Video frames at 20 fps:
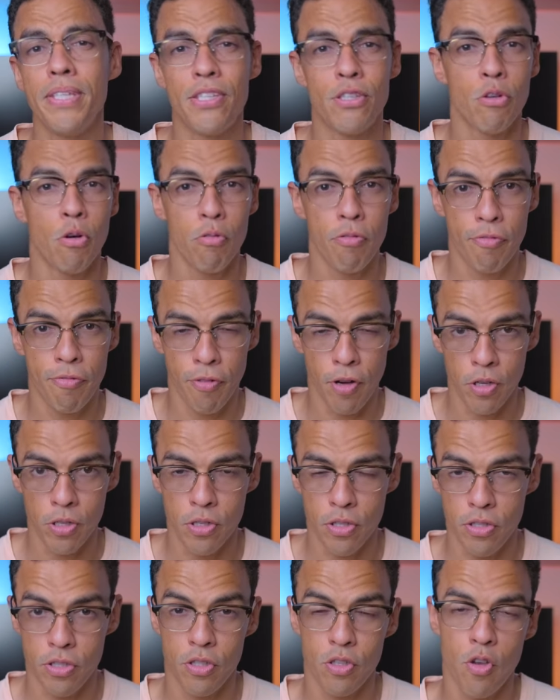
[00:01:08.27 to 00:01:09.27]
so
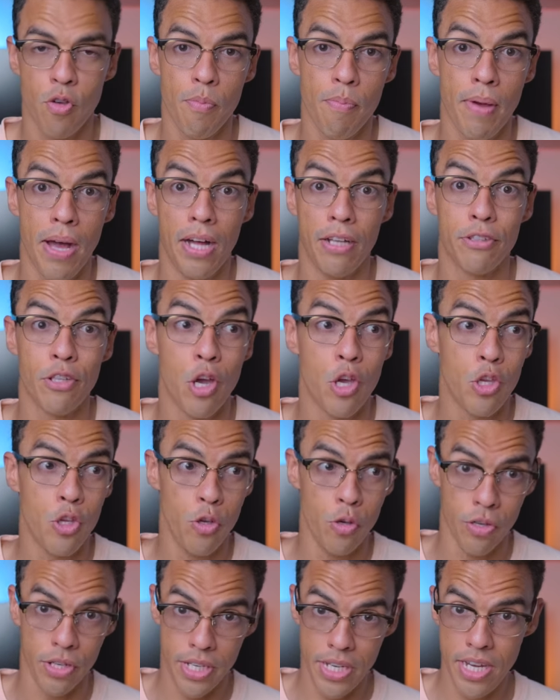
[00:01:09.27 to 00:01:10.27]
focused about
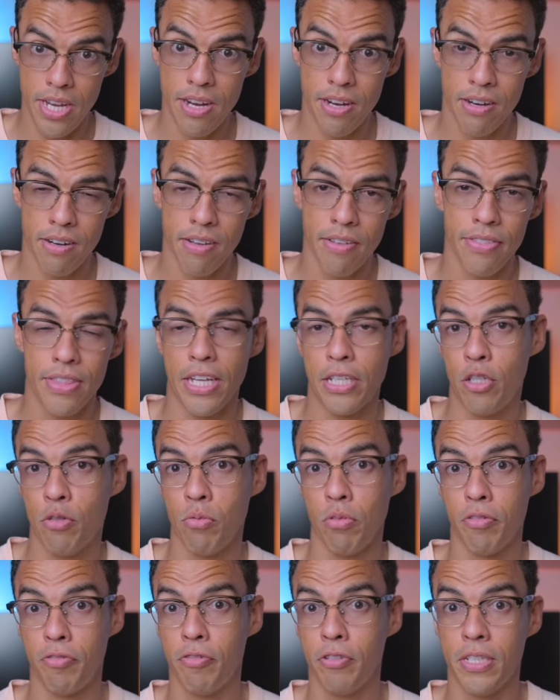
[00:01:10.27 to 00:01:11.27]
your gear that you
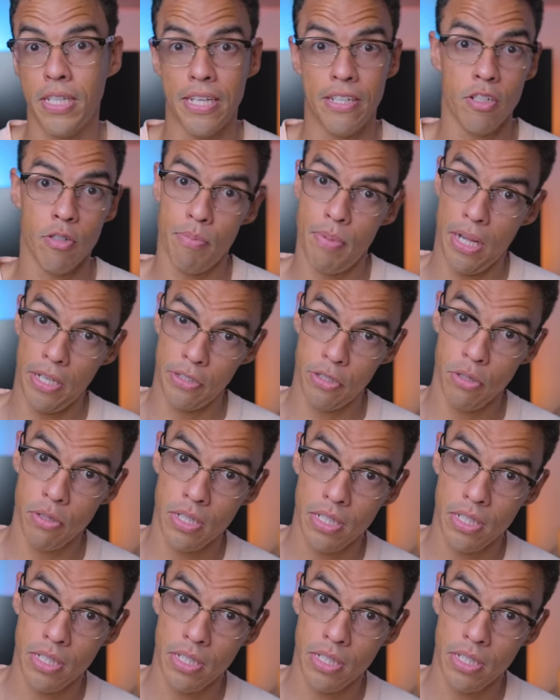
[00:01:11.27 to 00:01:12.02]
will forget about your